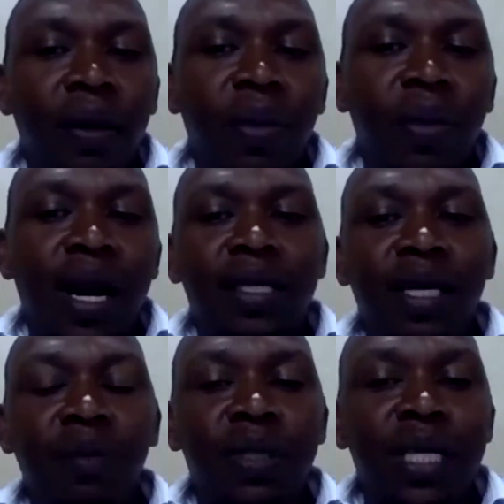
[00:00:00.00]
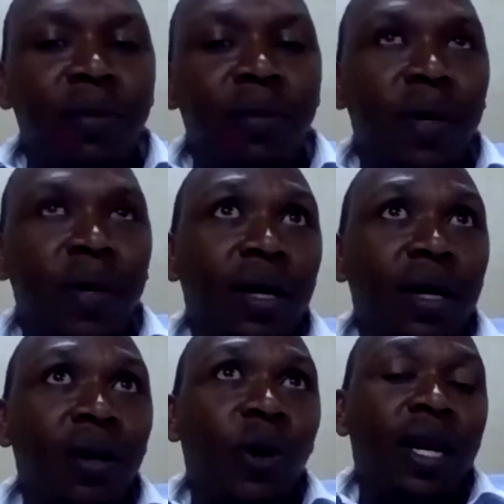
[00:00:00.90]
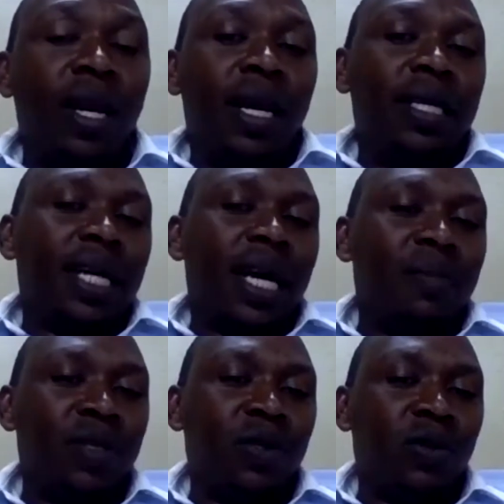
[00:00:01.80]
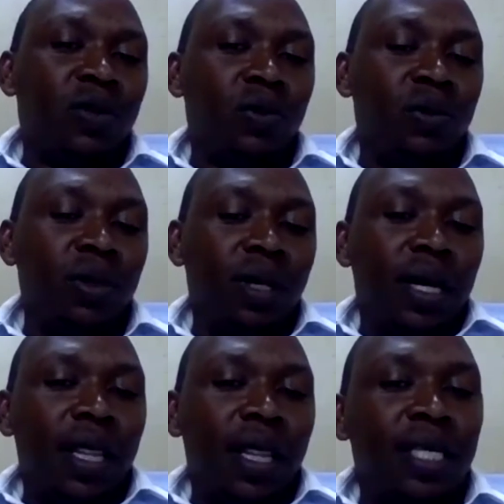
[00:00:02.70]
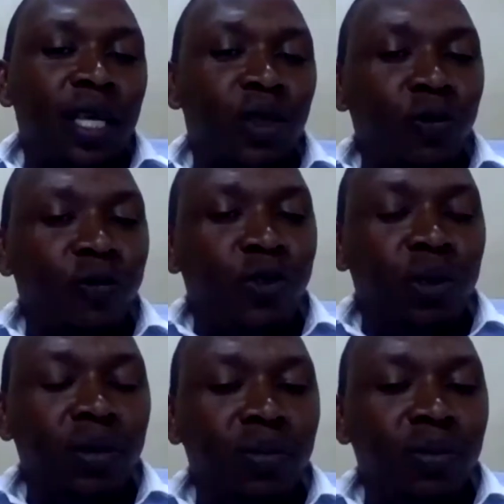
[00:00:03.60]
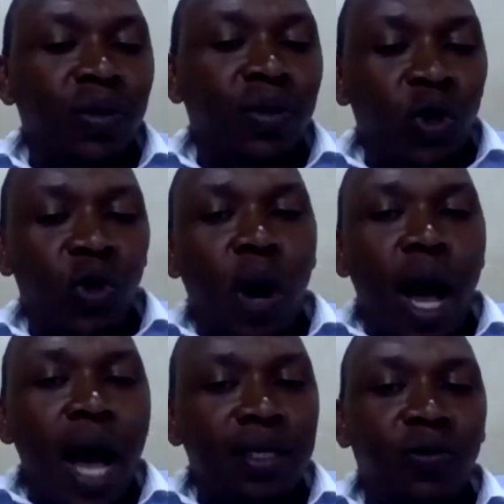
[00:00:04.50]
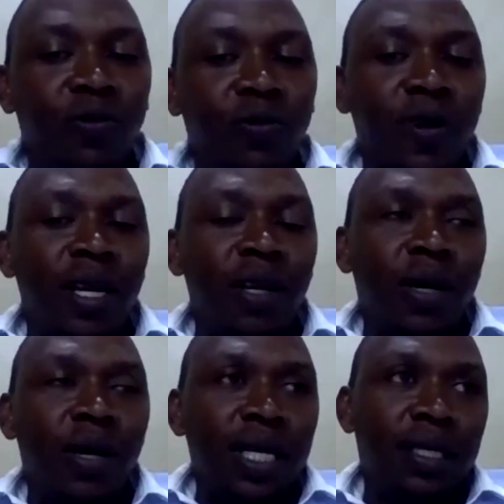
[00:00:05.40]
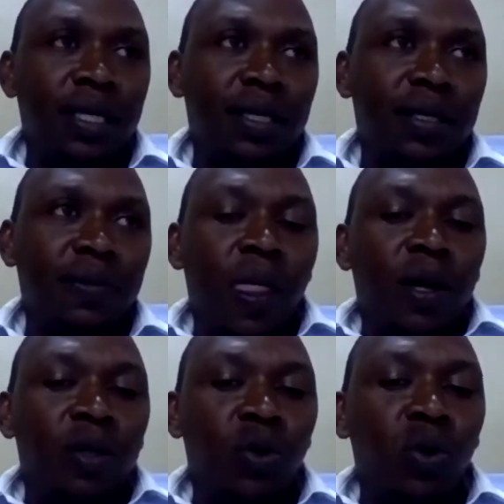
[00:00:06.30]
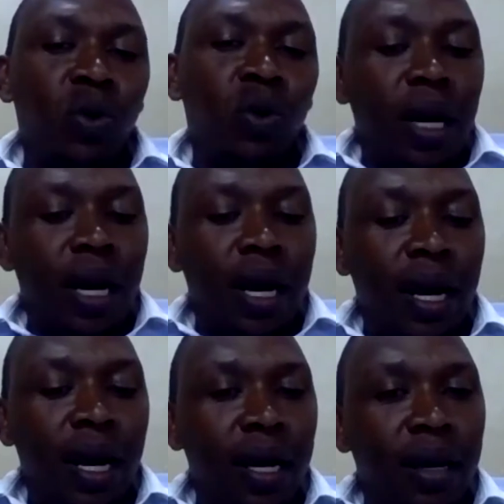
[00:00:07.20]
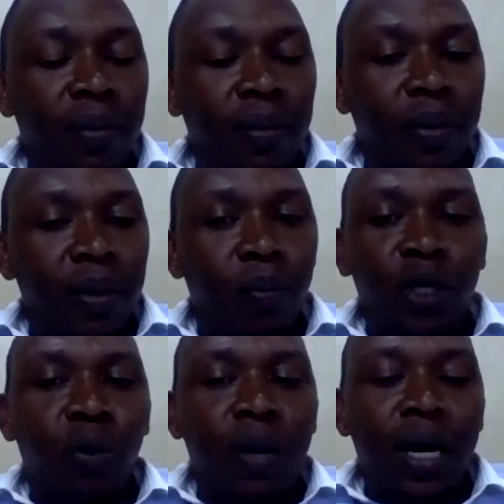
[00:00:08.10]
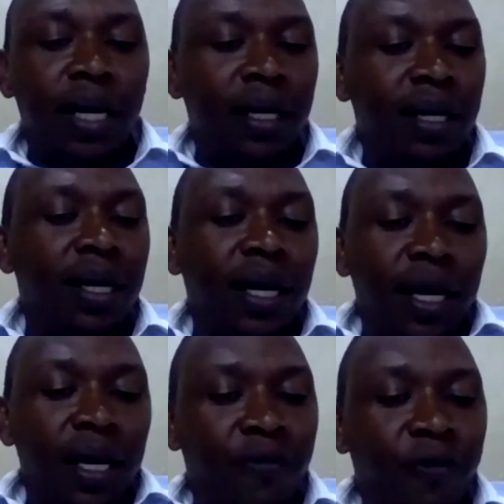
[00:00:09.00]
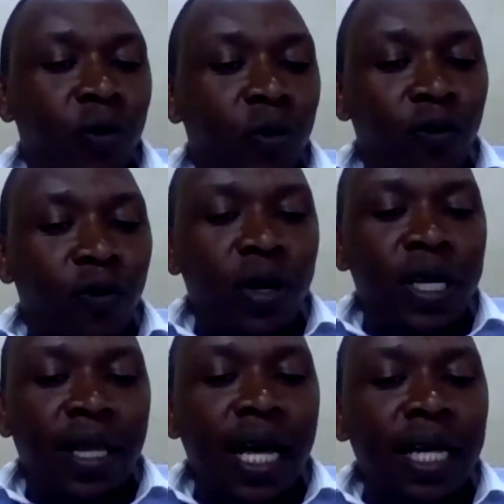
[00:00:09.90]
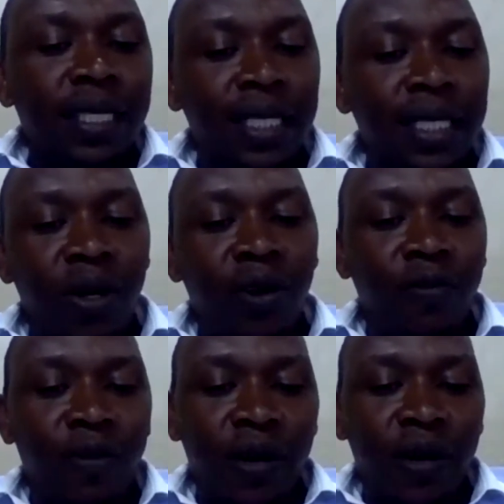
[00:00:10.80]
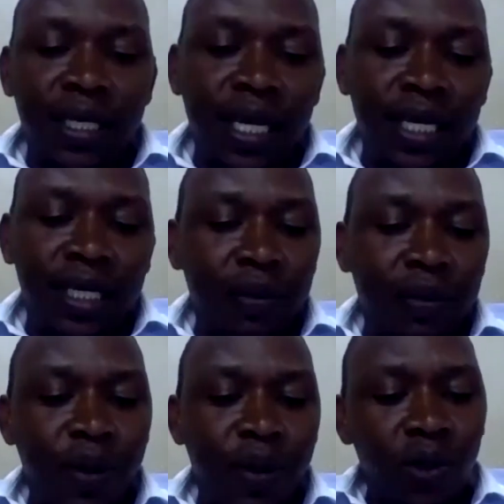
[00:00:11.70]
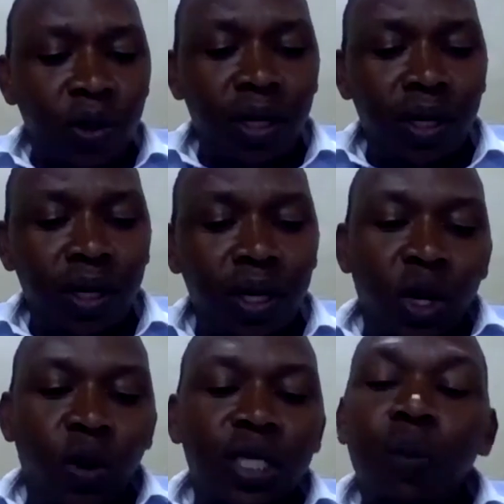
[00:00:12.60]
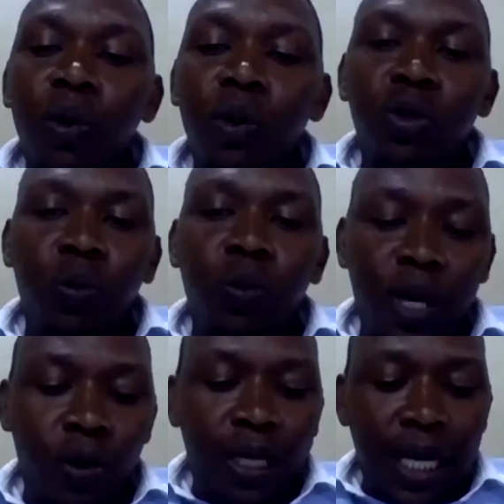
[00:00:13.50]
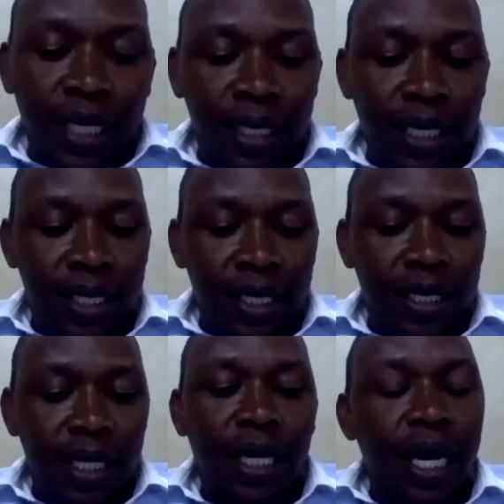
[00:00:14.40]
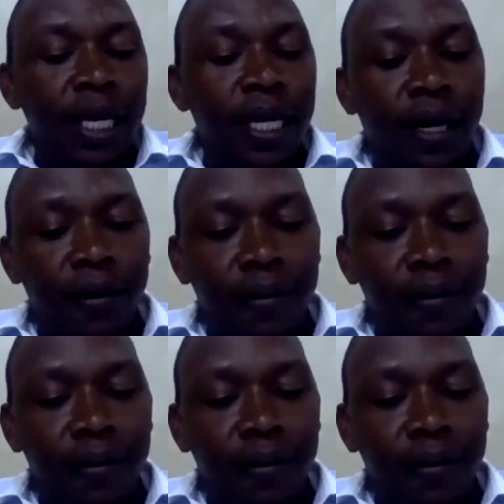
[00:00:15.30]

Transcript: but at the same time, when it comes to 30th of June, you are asked to file your taxes. So bottom line, if you fall in that category of a resident person, you are supposed to pay your taxes in Kenya.